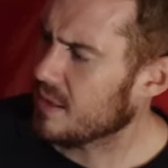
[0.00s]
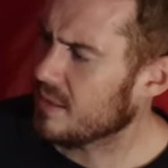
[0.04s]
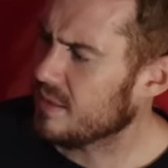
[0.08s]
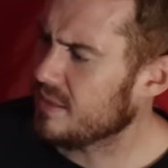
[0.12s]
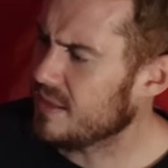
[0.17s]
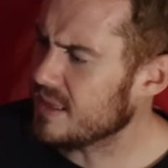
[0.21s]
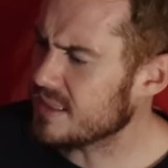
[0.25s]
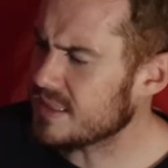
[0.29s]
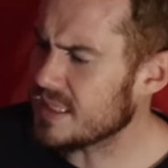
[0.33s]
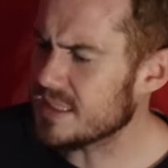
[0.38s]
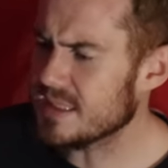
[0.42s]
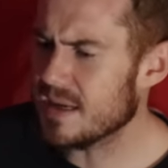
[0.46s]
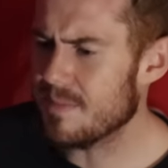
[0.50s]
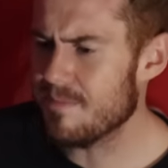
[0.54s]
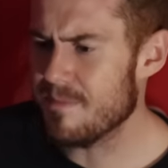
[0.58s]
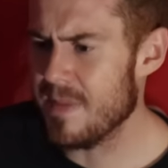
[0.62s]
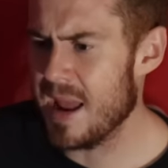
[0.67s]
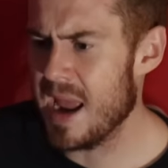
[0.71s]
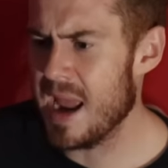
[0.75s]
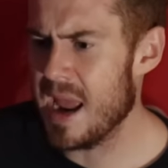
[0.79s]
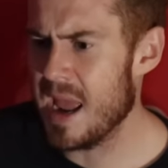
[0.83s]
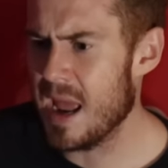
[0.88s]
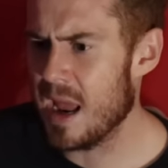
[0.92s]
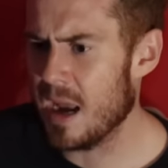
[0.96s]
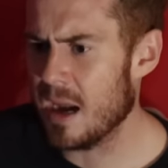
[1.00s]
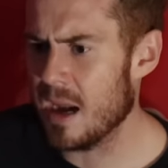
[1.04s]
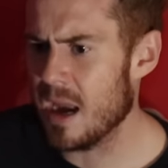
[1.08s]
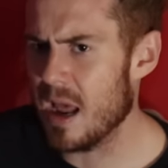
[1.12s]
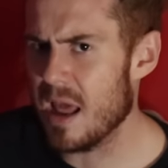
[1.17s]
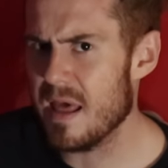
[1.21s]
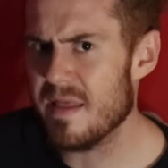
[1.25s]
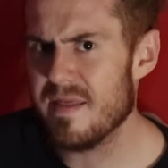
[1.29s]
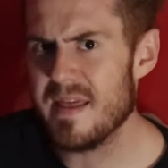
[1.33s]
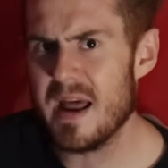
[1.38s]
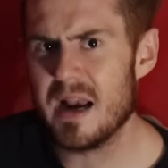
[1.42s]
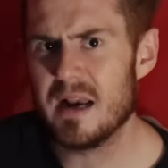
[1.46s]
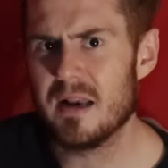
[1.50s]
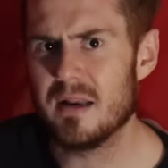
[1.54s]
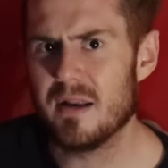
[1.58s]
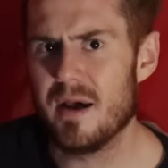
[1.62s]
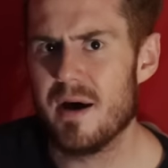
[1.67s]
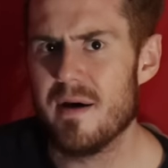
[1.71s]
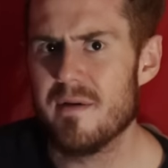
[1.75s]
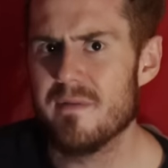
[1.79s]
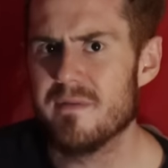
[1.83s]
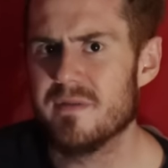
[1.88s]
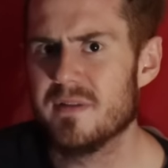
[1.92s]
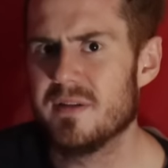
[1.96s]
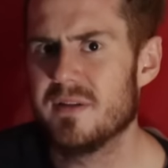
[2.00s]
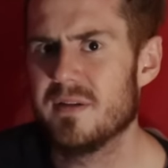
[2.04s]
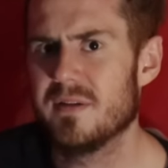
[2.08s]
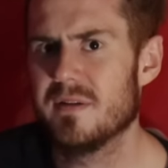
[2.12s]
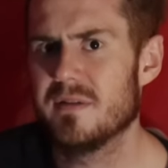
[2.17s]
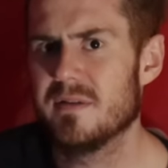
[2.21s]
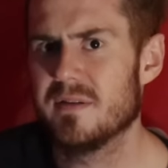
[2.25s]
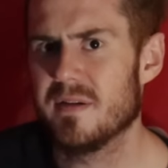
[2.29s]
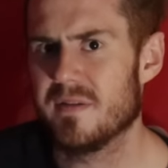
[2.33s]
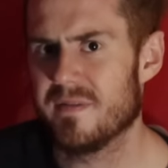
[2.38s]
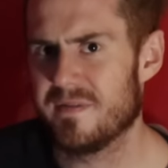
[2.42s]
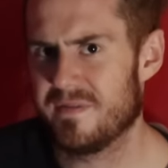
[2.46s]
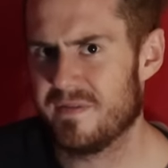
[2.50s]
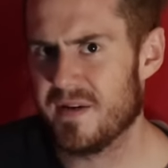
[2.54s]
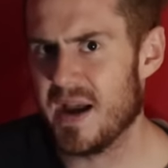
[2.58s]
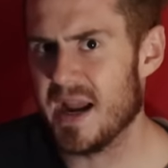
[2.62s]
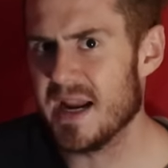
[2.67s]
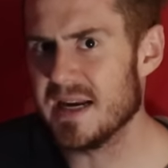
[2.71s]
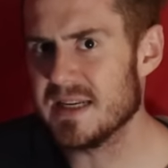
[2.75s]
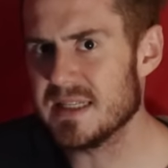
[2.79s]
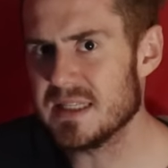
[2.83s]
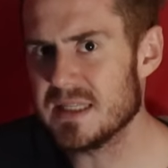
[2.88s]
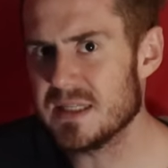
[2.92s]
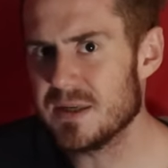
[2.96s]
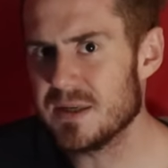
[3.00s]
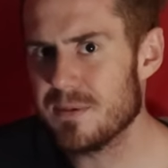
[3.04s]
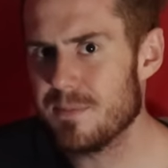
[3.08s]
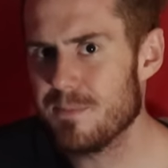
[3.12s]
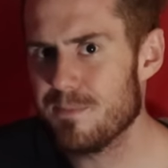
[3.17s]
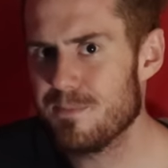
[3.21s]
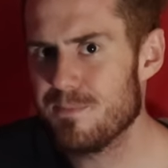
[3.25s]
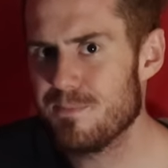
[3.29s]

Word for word: This is a man that loved to fight.